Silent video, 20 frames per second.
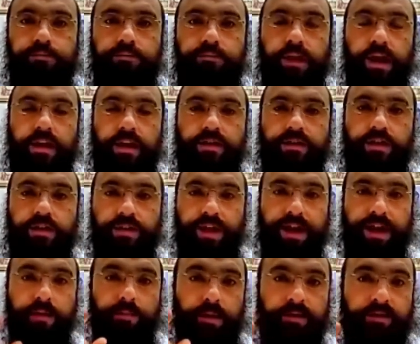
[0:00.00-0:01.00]
And so that
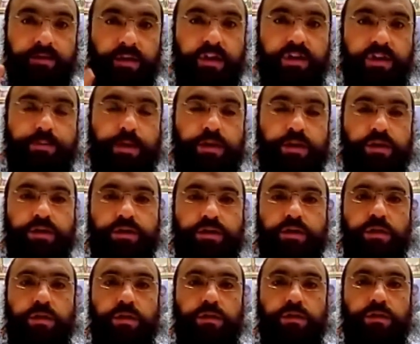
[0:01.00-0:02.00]
could be a very special
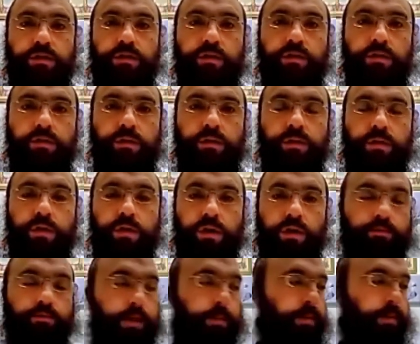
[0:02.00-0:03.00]
zechut.
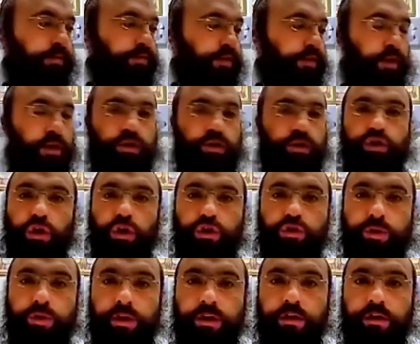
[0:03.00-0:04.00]
Maybe if there are
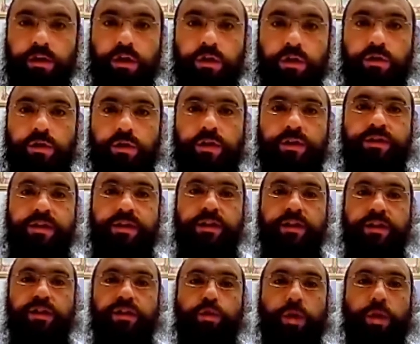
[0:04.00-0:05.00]
children, you can say
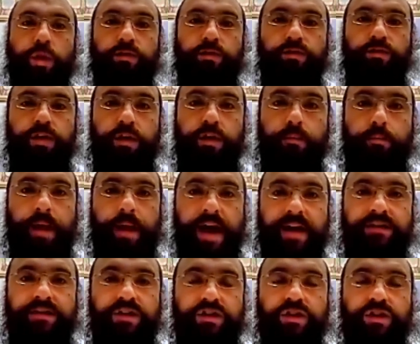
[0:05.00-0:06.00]
the 12
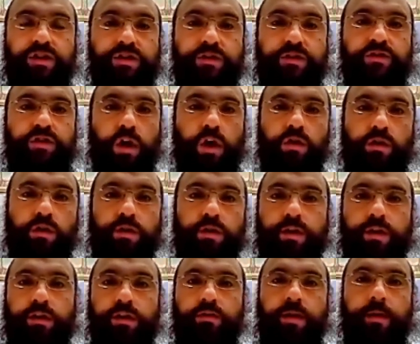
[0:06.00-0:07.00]
passages of Torah
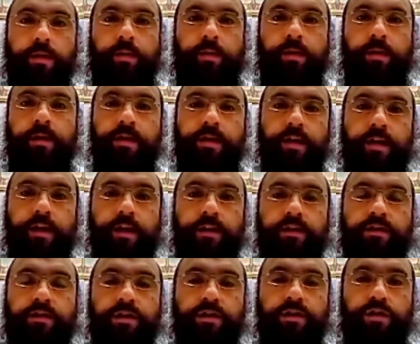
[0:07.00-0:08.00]
that the Rebbe
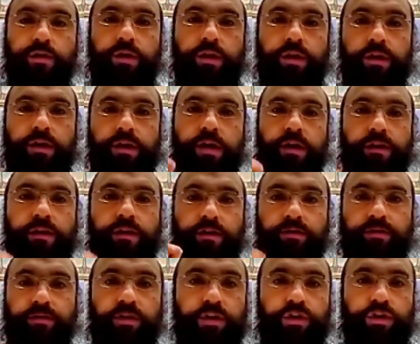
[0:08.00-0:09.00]
instituted
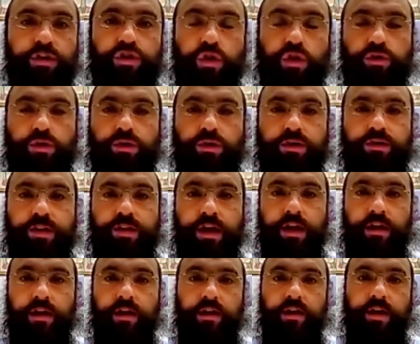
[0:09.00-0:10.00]
for the children to
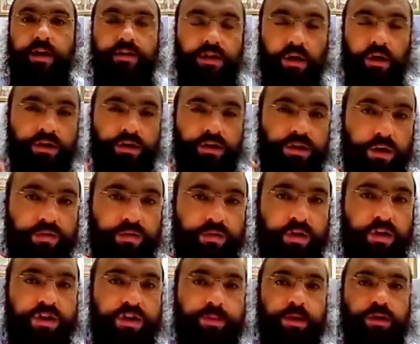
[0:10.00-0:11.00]
say. That's also a
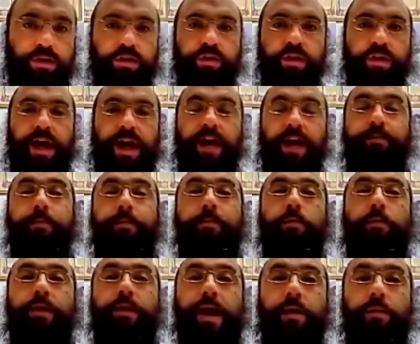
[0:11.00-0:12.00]
very special thing. I remember
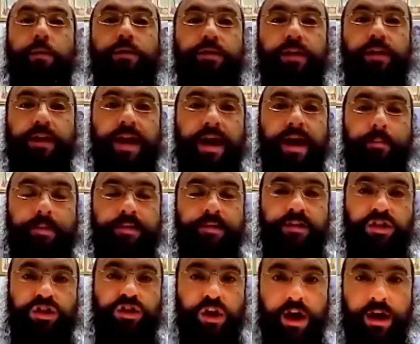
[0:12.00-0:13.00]
when I was in camp as a
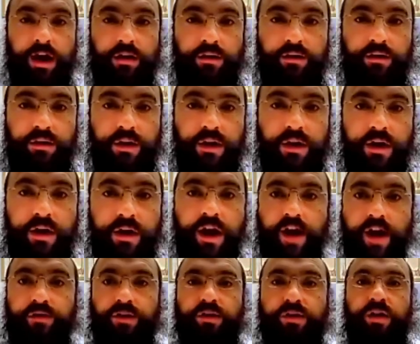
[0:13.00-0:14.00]
child,
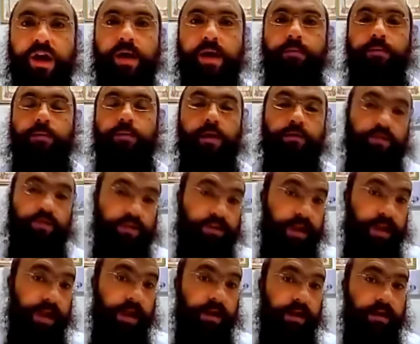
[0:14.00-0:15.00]
every time, every
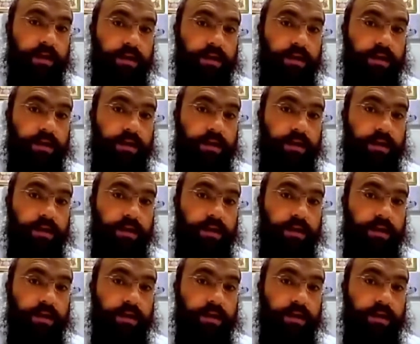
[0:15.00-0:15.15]
day,